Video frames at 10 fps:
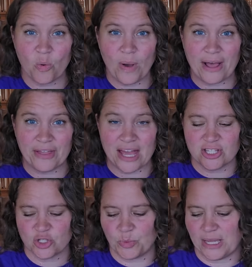Wow, that
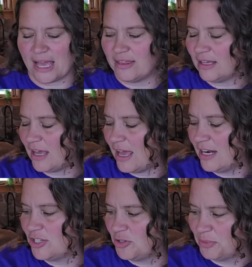is sweet. I think I
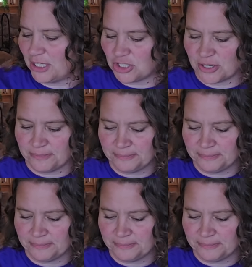added too much.